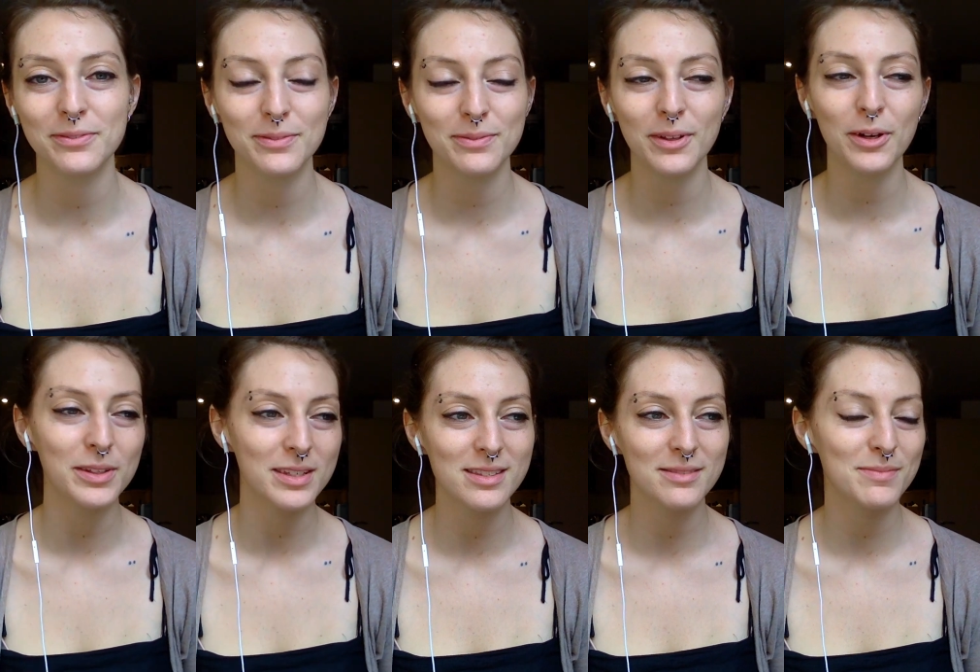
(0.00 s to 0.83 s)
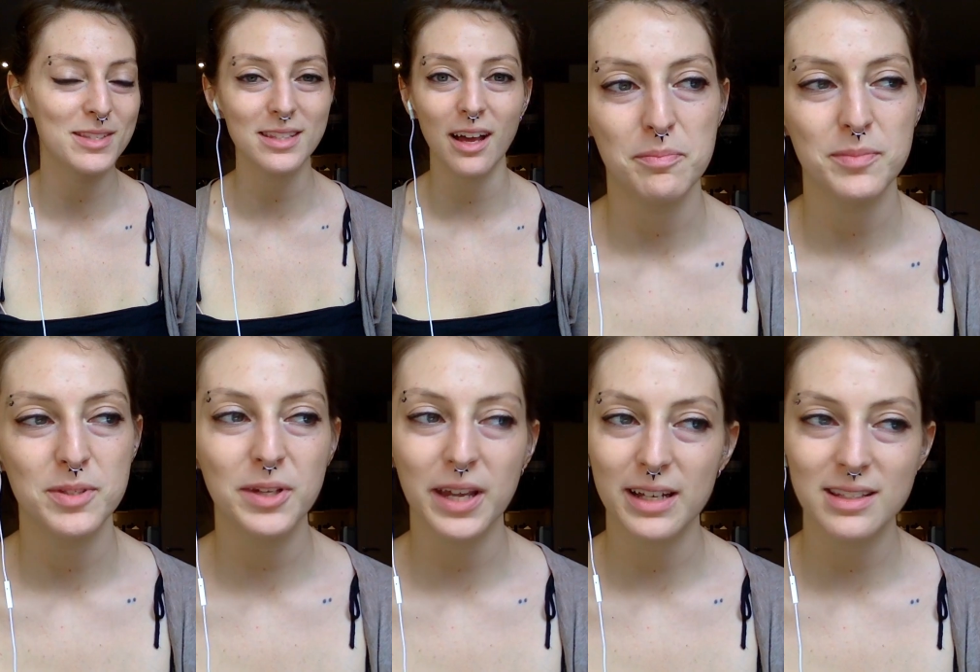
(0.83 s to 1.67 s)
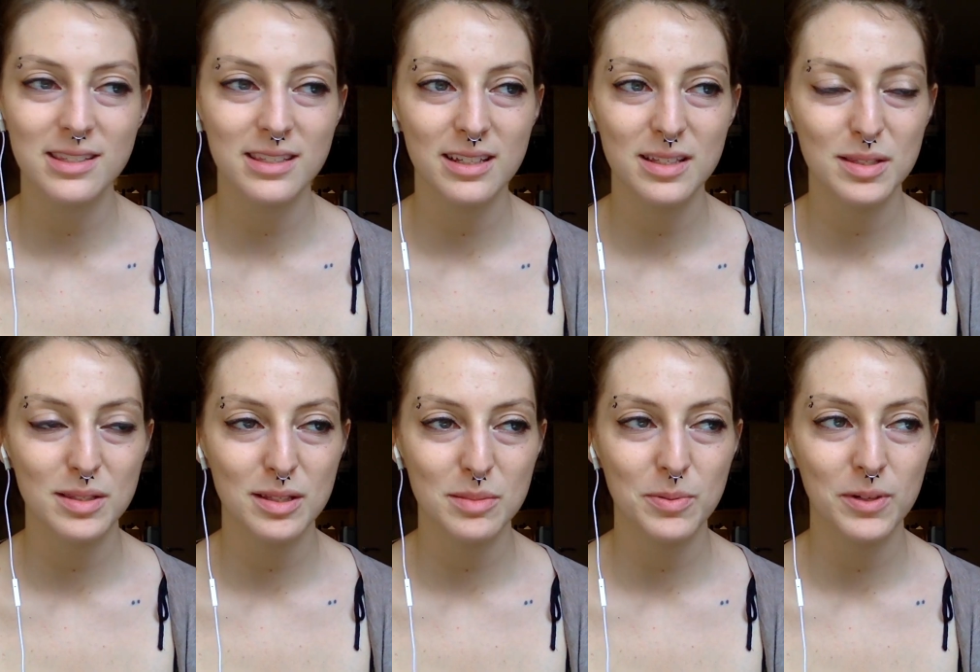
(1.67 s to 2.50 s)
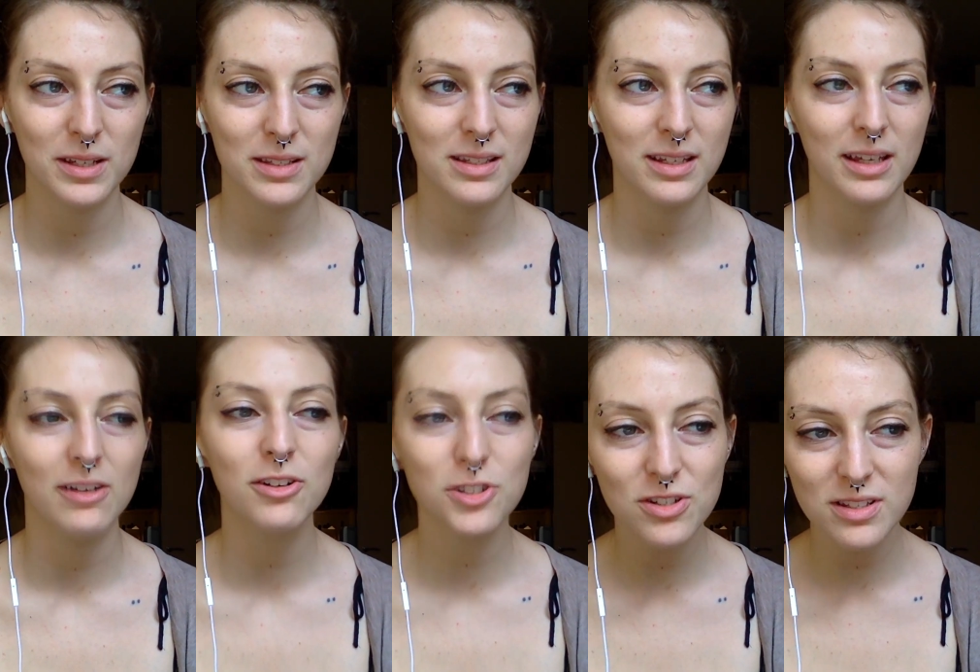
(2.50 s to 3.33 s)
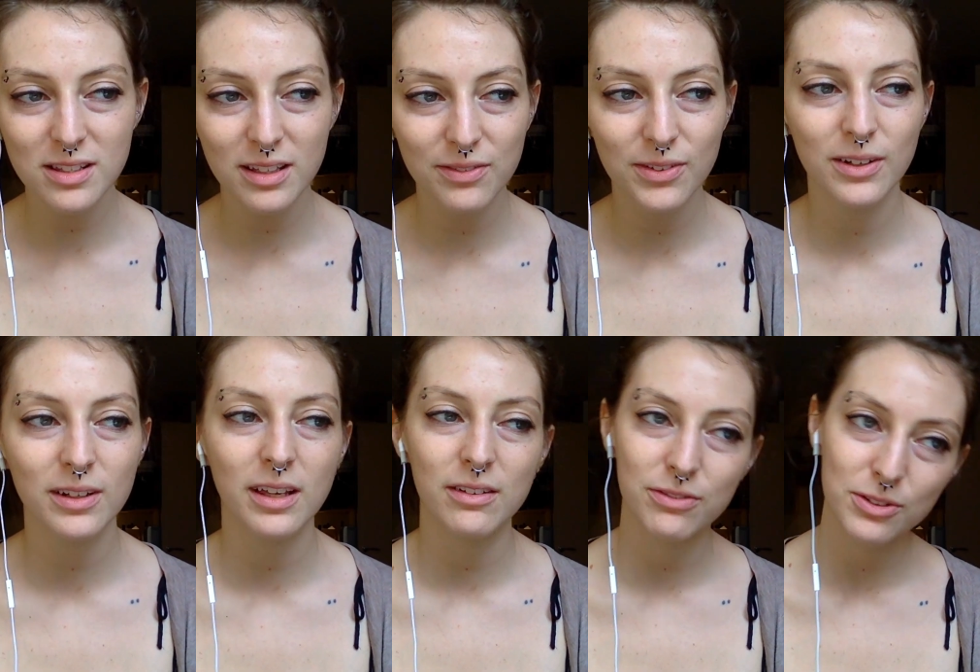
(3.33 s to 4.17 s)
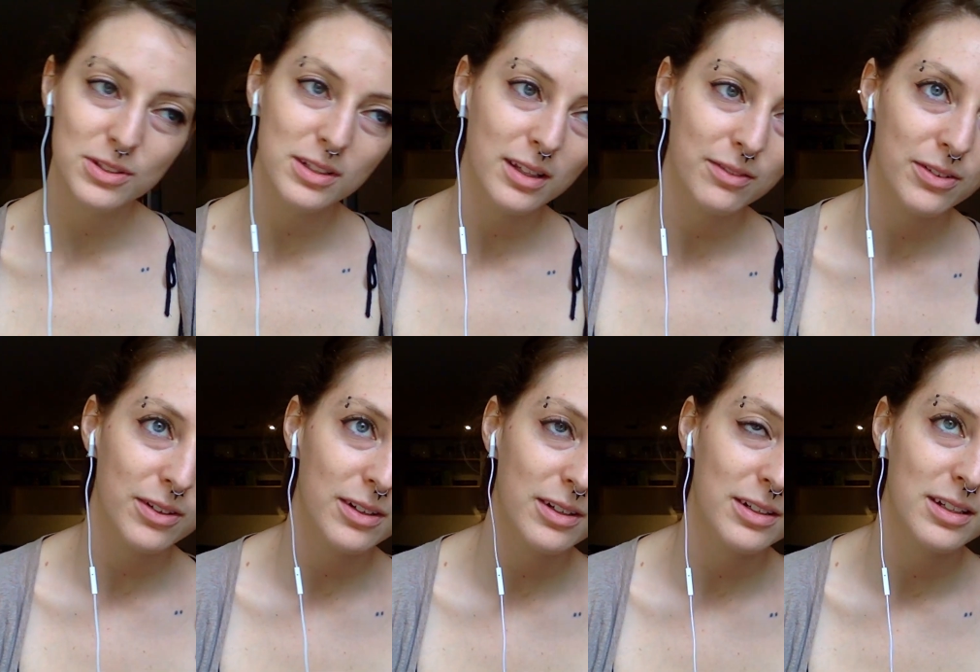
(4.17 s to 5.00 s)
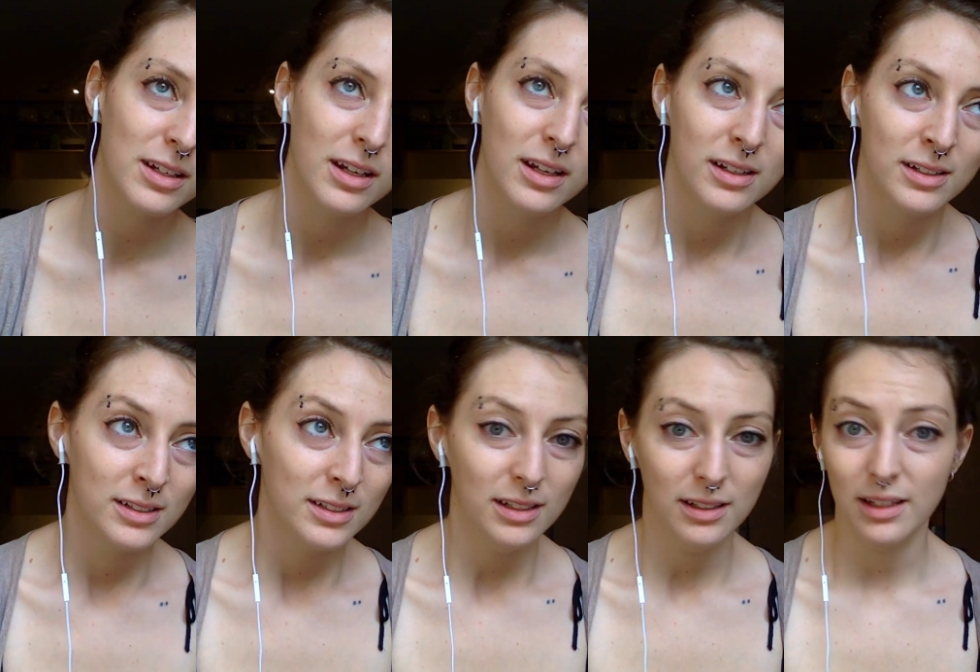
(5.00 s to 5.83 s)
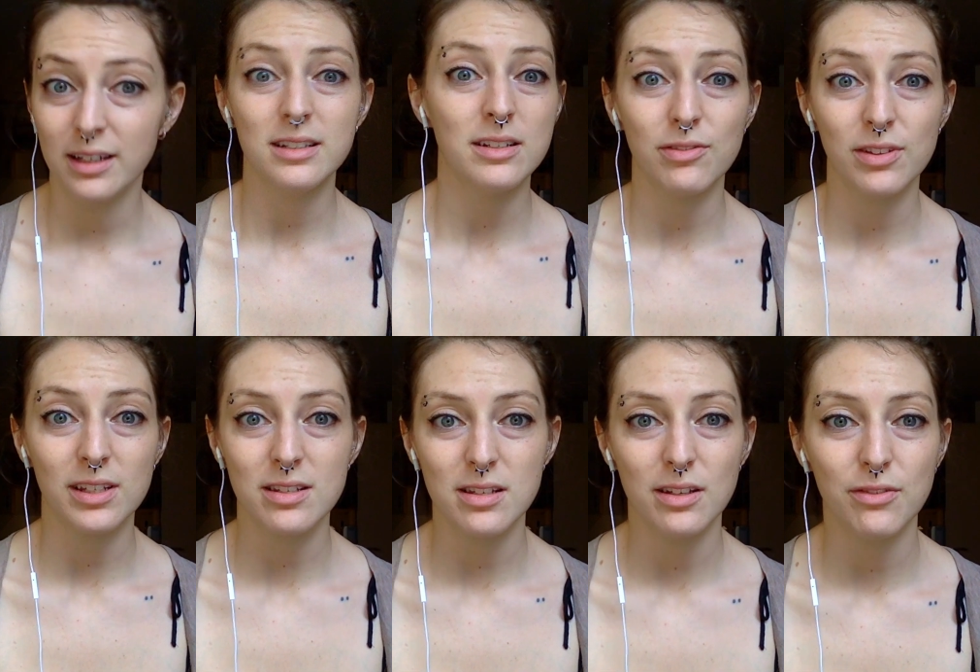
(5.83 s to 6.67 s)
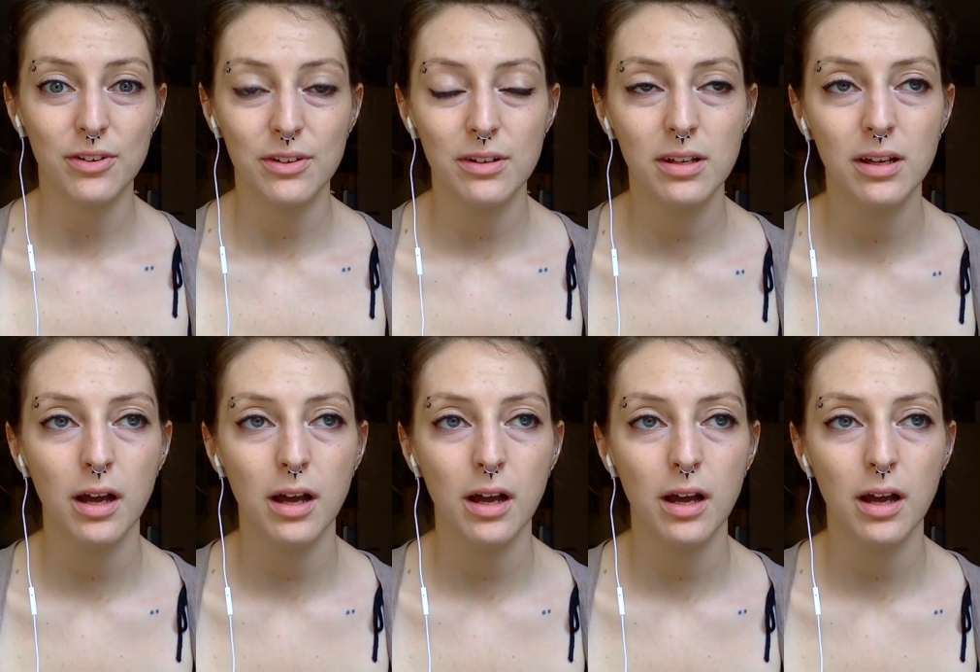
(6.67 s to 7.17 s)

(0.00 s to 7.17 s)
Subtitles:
all this stuff. So yeah, it's pretty easy to get groceries delivered, get food delivered, a lot of different things delivered.